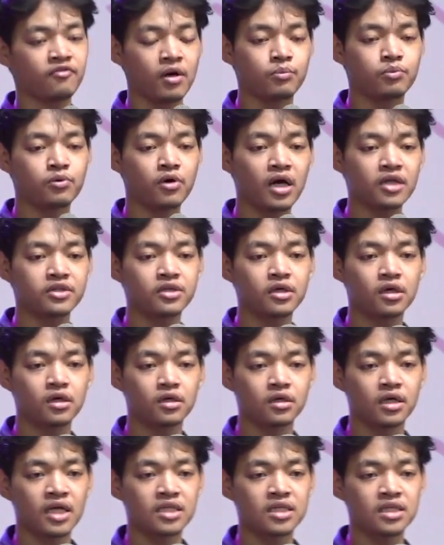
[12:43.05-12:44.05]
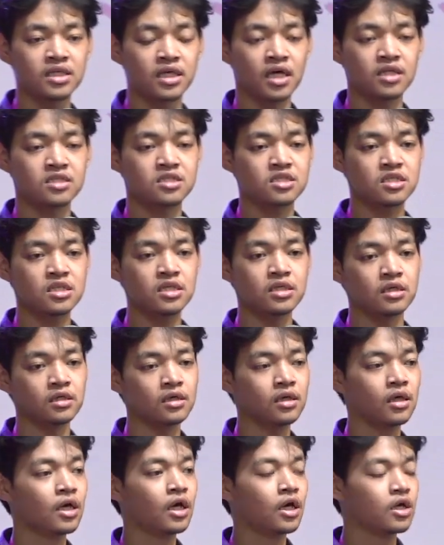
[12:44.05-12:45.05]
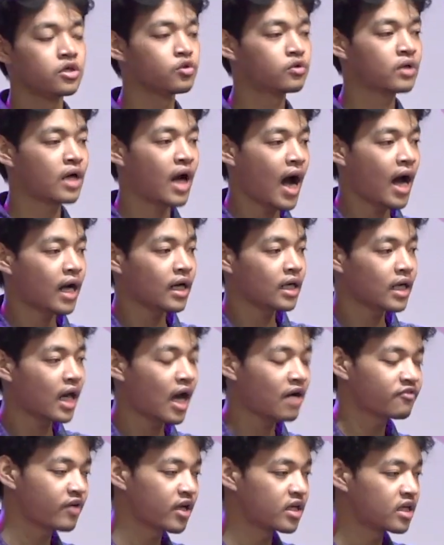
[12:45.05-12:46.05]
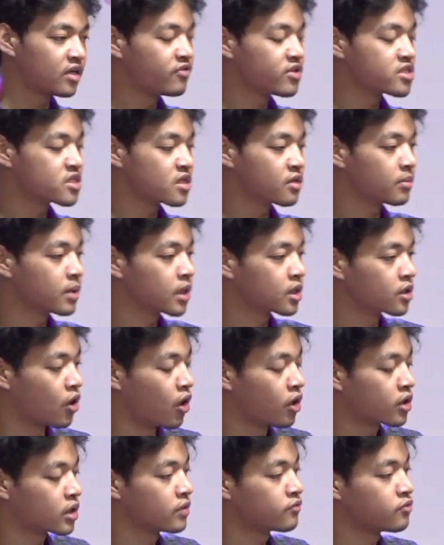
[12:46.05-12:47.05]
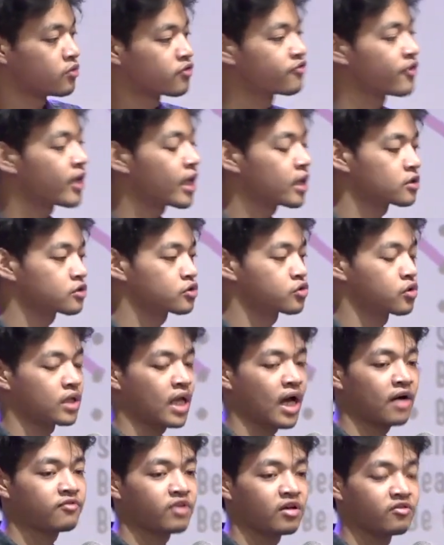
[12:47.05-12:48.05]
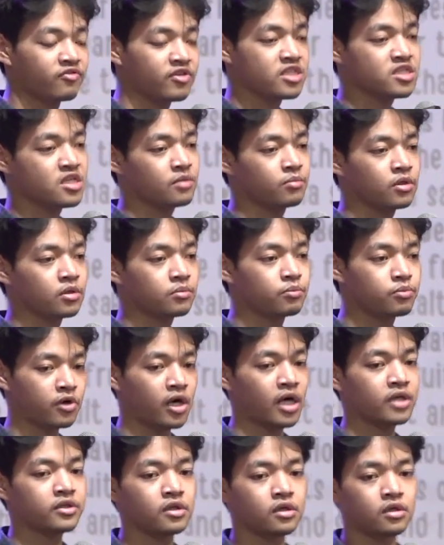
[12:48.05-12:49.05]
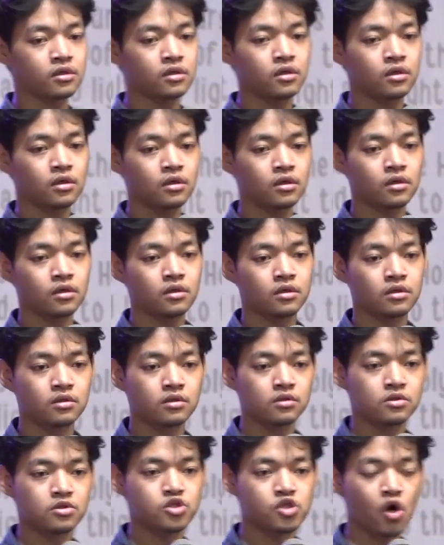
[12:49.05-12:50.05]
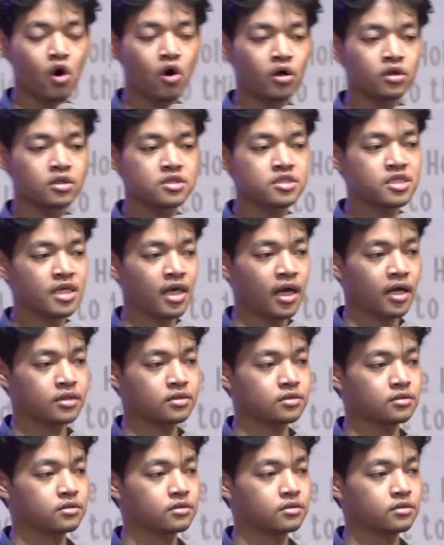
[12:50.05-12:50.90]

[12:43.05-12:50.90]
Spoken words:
a brother that he can see? You can't love an invisible God if you fail to love a visible brother. John said.